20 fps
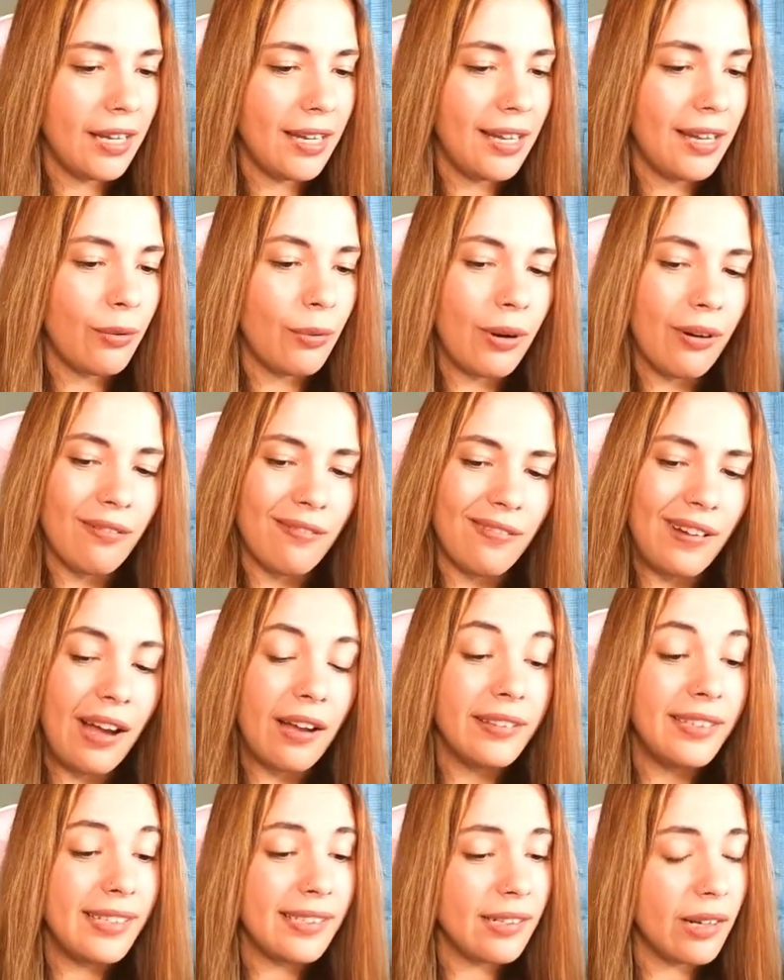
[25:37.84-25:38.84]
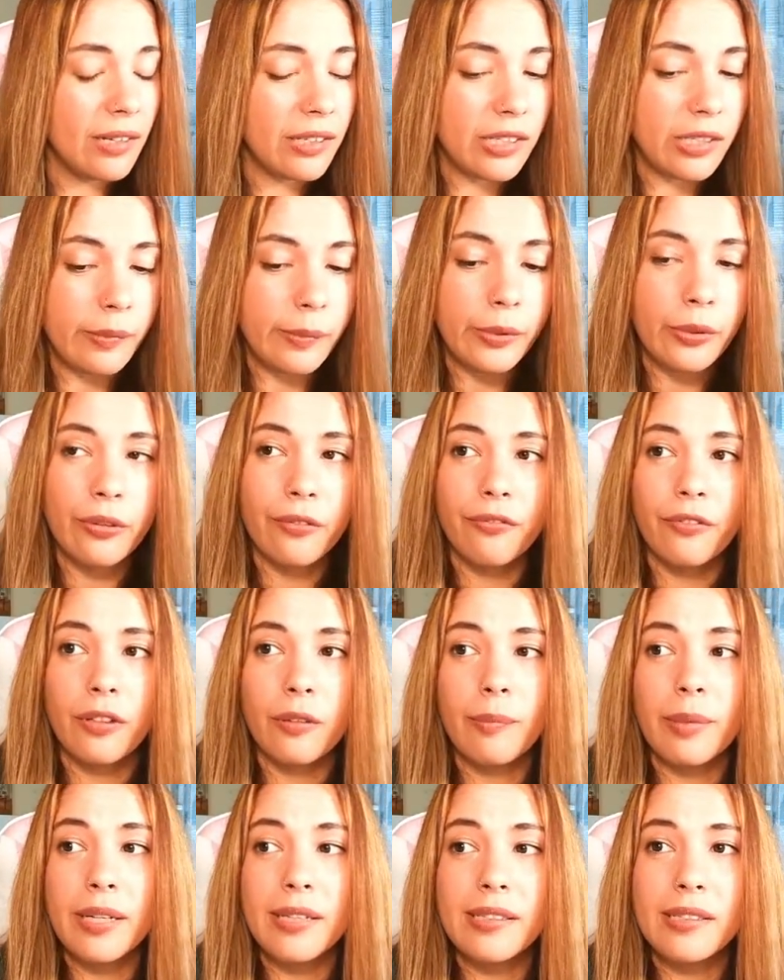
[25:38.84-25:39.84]
This card is beautiful,
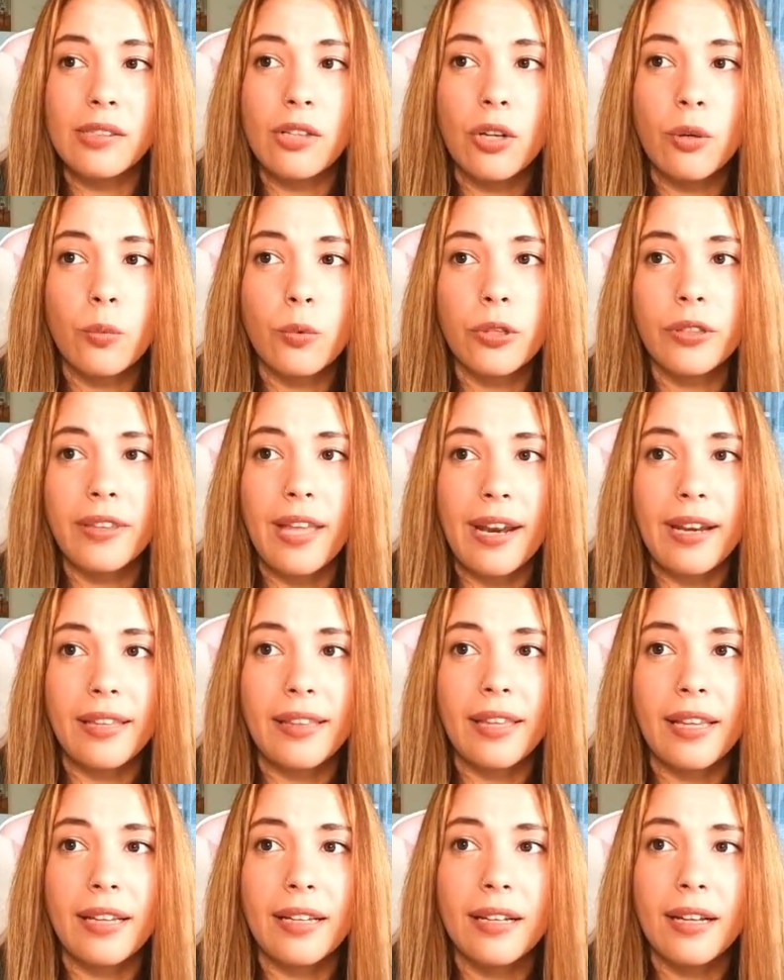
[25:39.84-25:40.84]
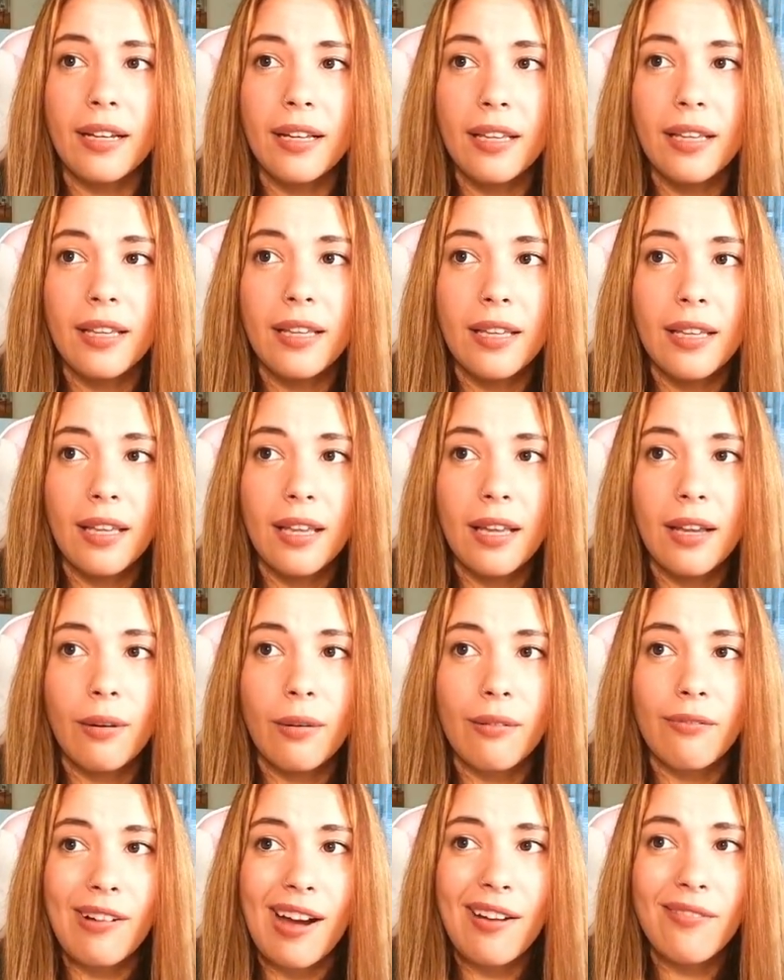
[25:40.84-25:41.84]
but it's not worth anything.
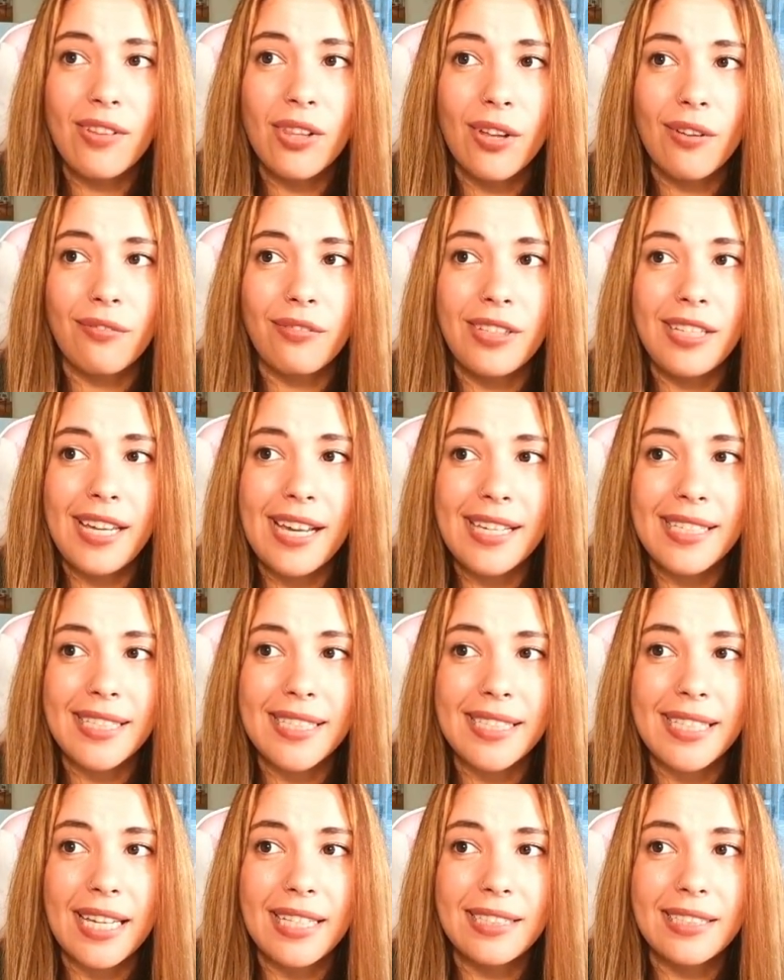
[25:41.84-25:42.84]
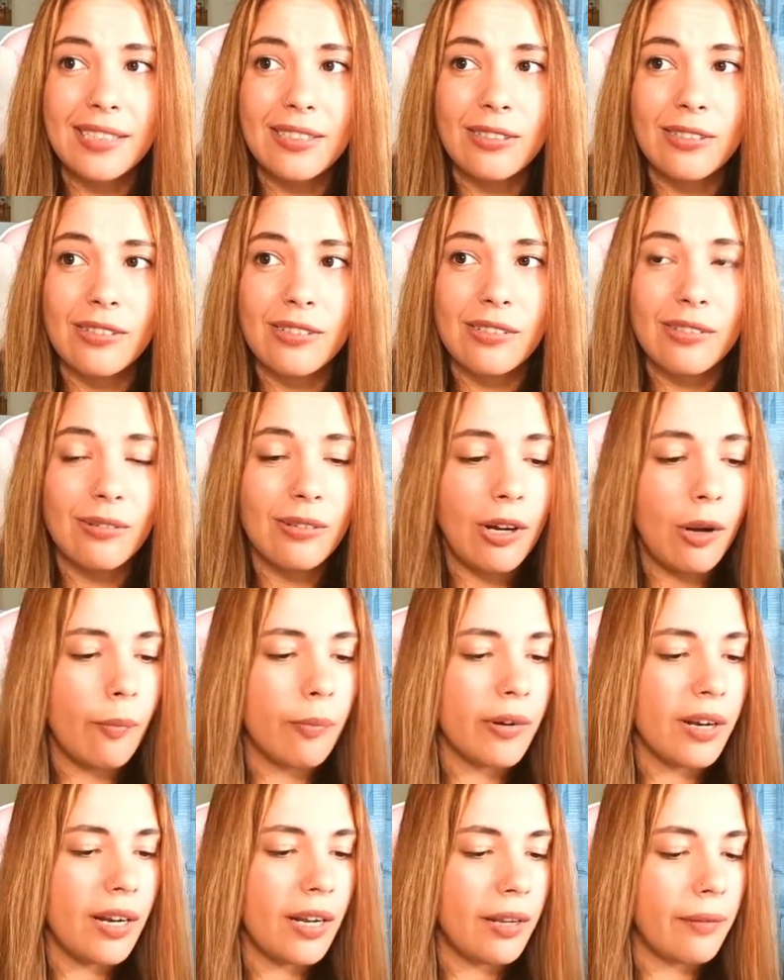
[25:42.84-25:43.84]
Revival of the Ancestors. Look how
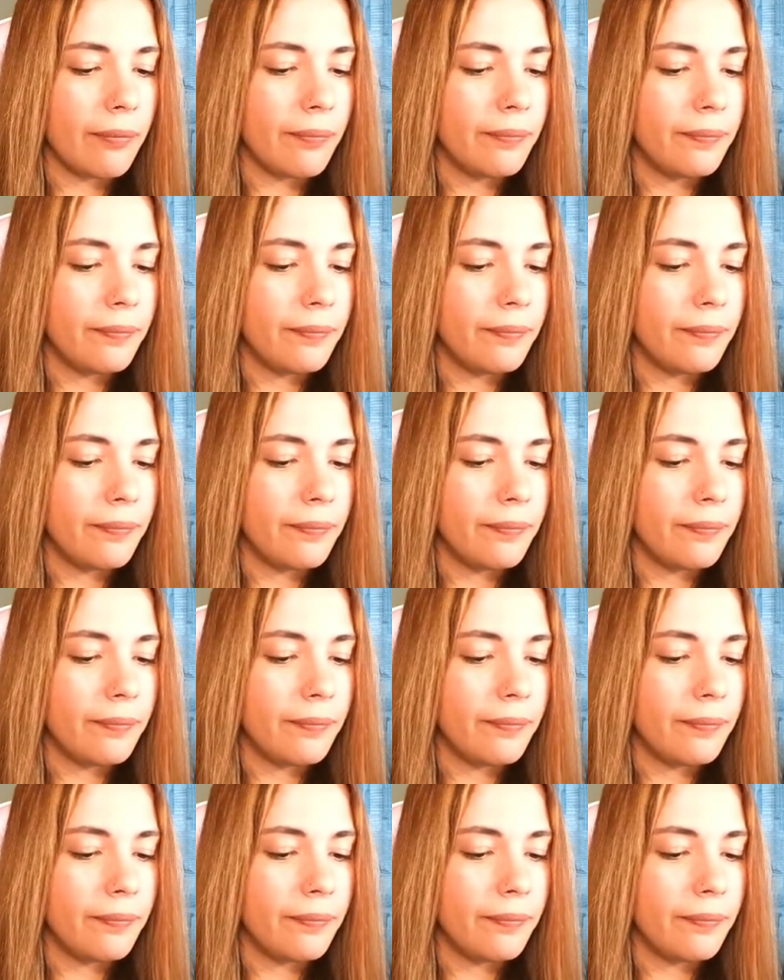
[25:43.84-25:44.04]
pretty.